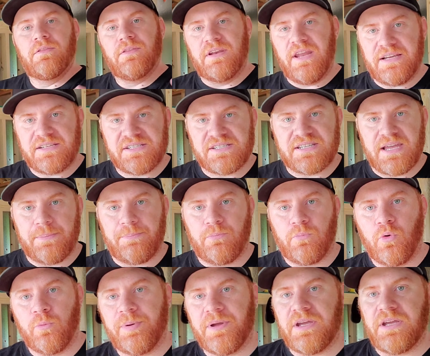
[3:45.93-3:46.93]
next step
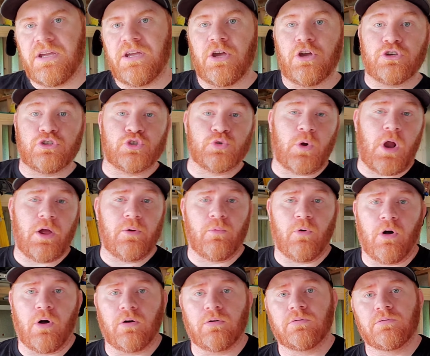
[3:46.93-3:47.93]
will be
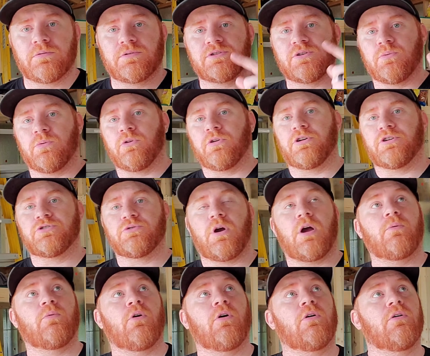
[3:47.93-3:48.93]
drywall. So we're going to
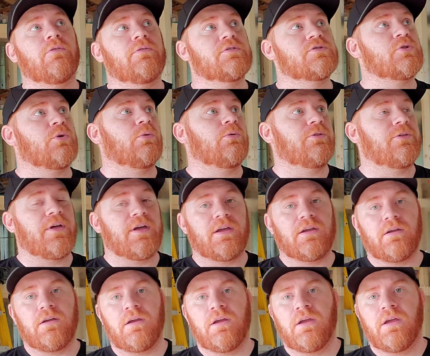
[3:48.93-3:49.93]
drywall this whole
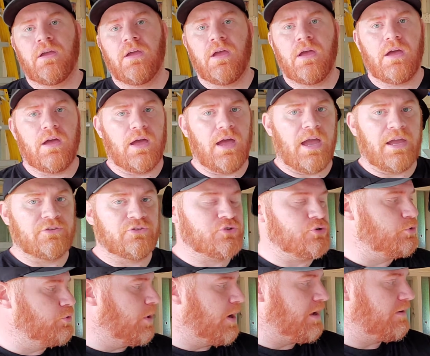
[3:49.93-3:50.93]
thing. I
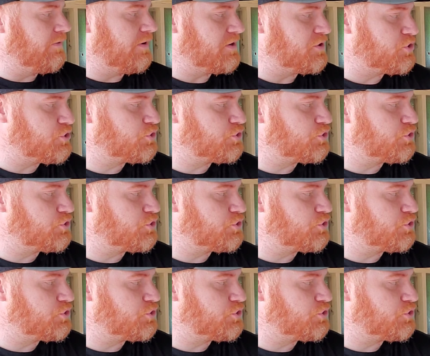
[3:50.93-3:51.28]
do have a